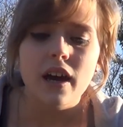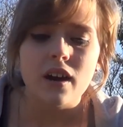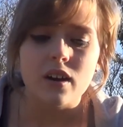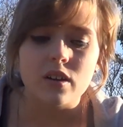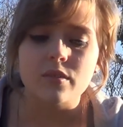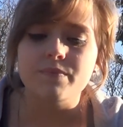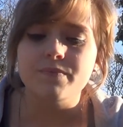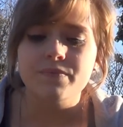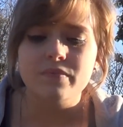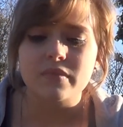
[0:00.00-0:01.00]

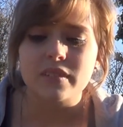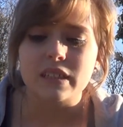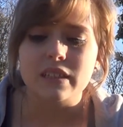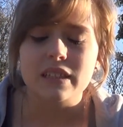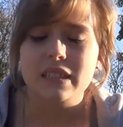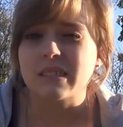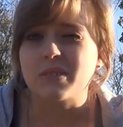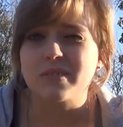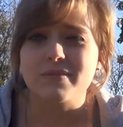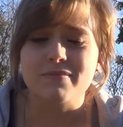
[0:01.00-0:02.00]
And that's
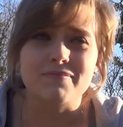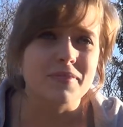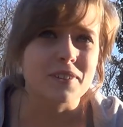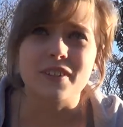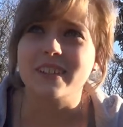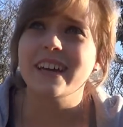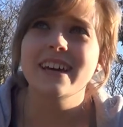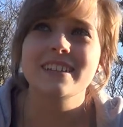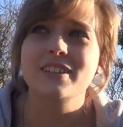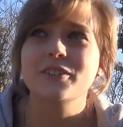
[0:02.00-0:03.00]
not good
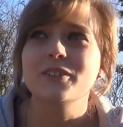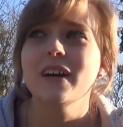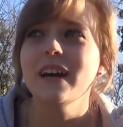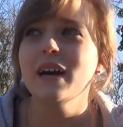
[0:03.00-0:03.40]
at all,